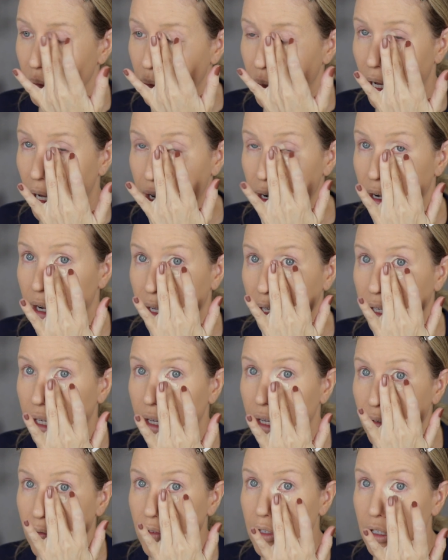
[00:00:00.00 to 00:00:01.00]
But it
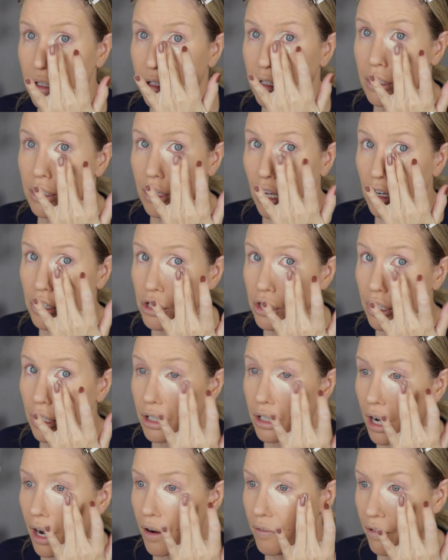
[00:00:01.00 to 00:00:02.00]
gives such
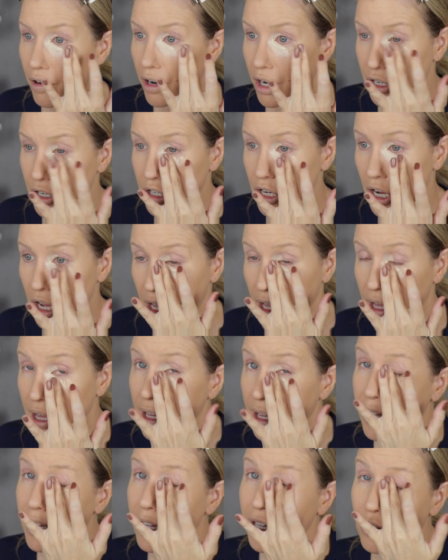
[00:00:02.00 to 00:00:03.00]
good coverage.
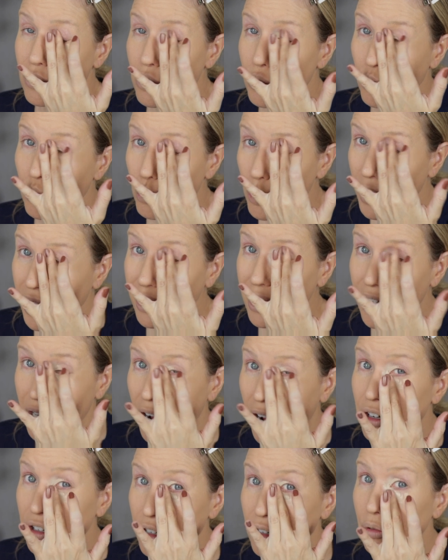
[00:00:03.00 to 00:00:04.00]
It's really
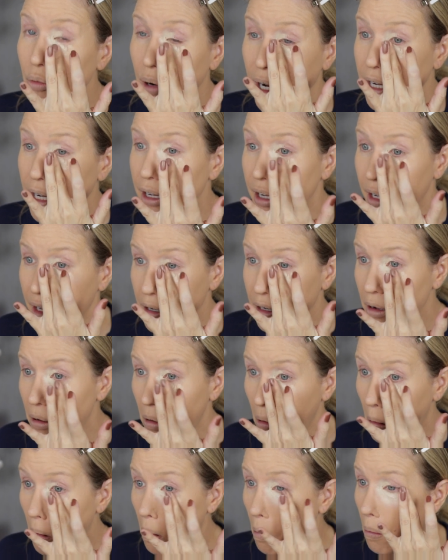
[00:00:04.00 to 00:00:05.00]
underrated,
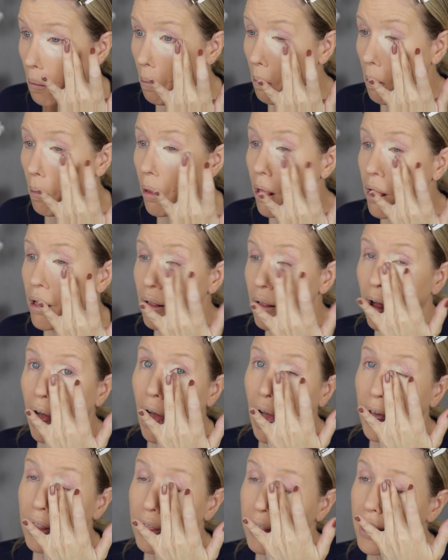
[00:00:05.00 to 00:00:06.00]

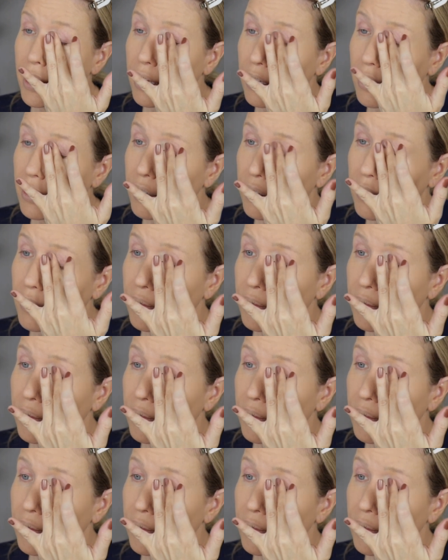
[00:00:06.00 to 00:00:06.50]
I think.